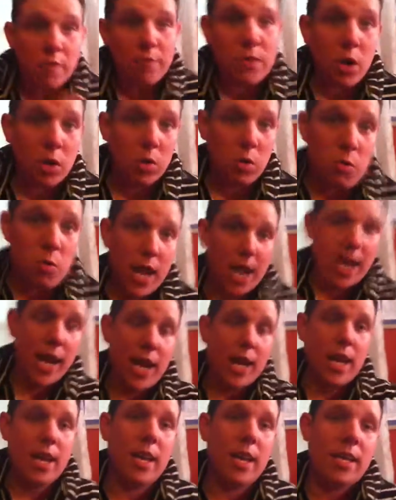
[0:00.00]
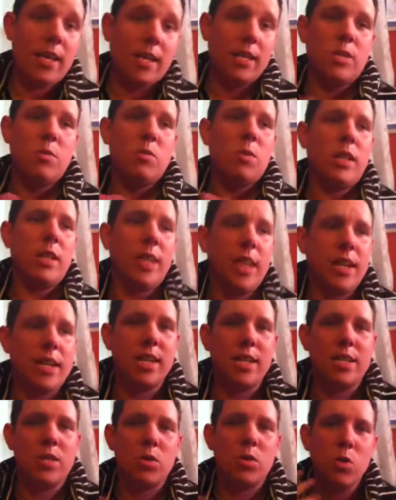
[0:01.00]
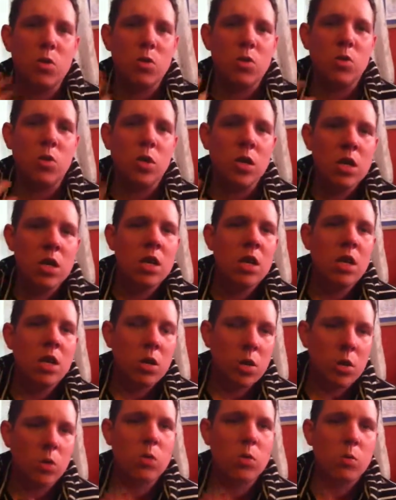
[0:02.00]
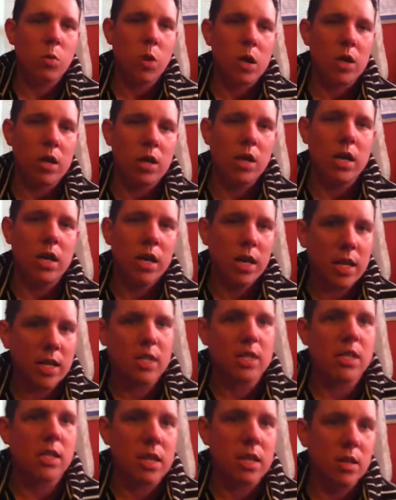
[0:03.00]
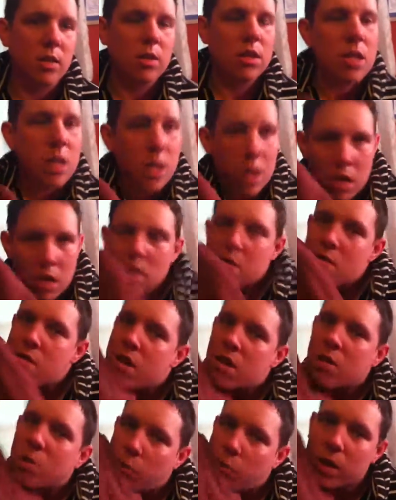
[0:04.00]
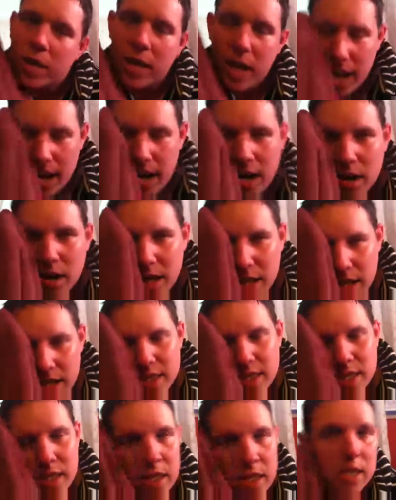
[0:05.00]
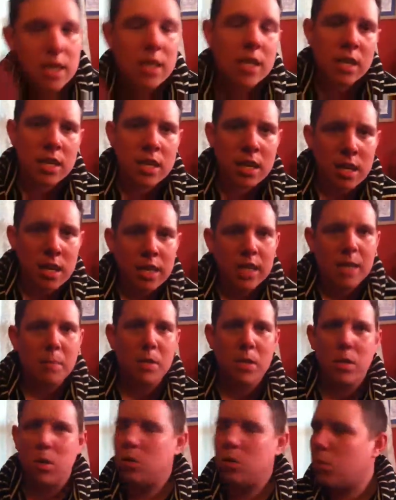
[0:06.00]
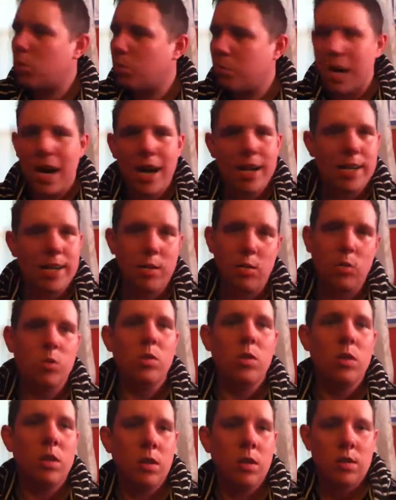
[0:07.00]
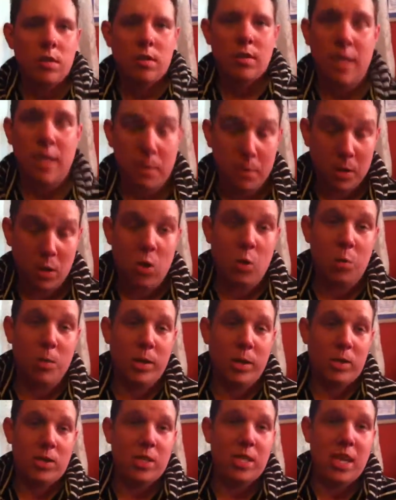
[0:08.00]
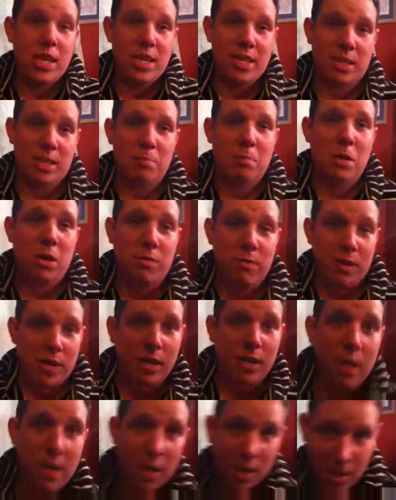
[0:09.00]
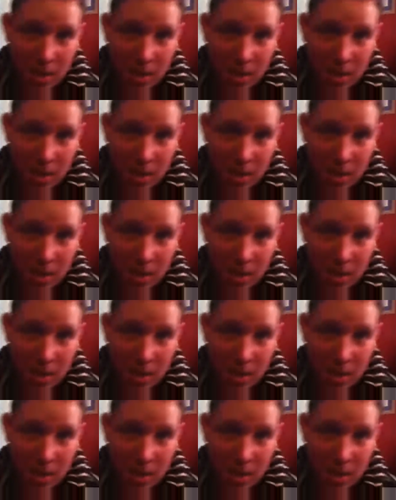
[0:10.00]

off all the way because you want that nice cool cold water to hit you still when the air hits it. Keeps your whole body cool. Keeps the homeostasis perfect.